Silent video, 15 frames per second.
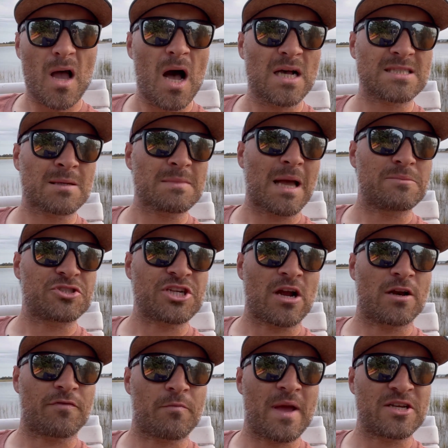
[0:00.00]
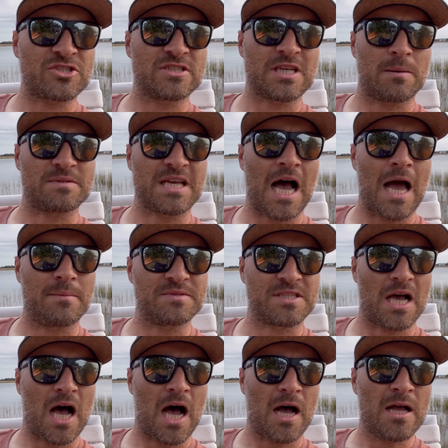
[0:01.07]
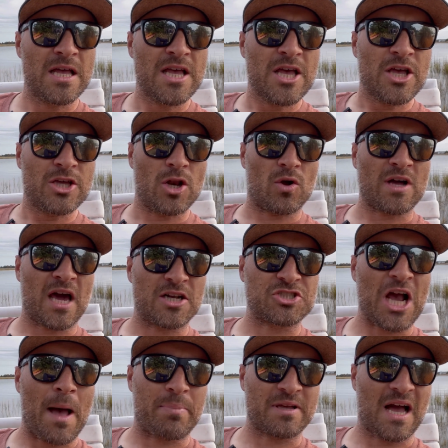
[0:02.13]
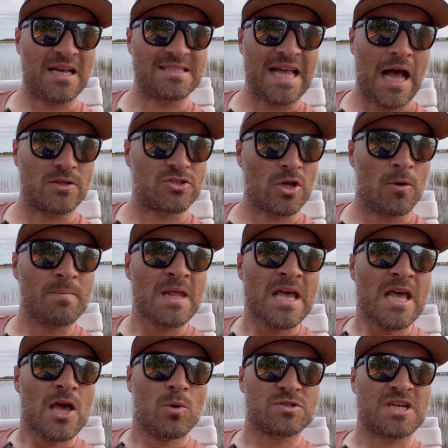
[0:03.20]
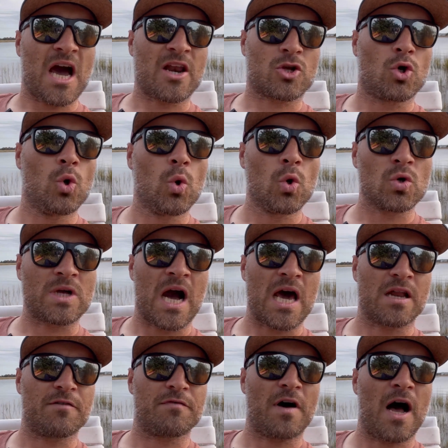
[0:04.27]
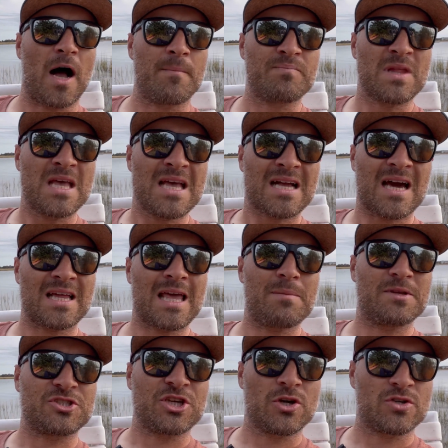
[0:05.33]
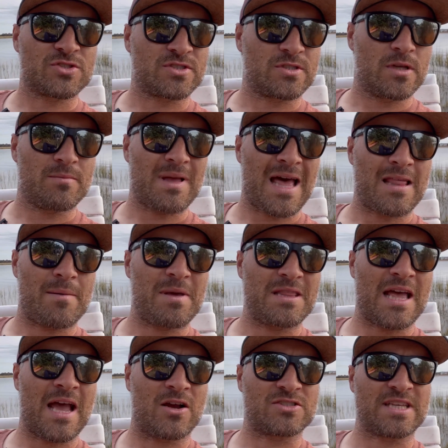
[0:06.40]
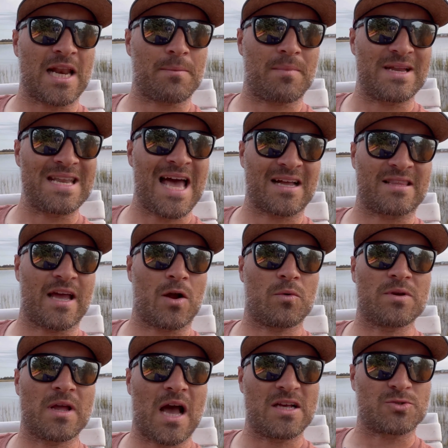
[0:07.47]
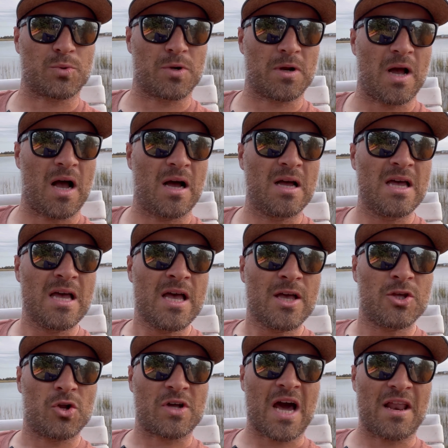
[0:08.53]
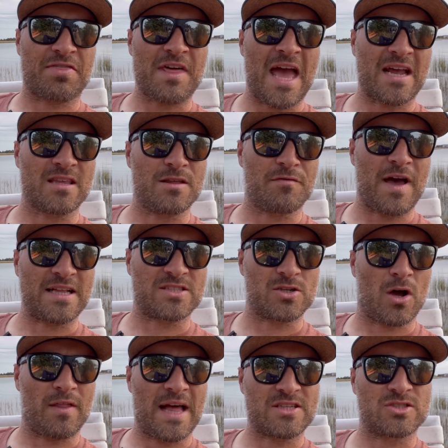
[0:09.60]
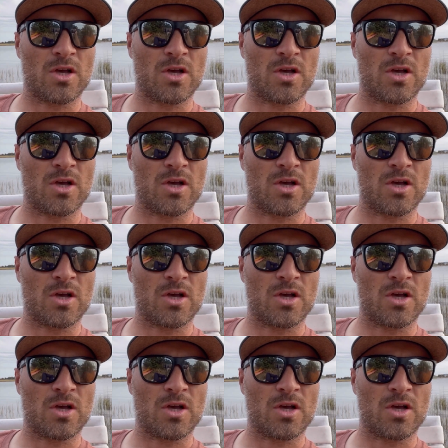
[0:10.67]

Sometimes sharing information, sometimes, kind of chopping guys down. So it was kind of cool, kind of gave me chills, made the hair stand up my neck there when you guys were, kind of thanking the vets and all that.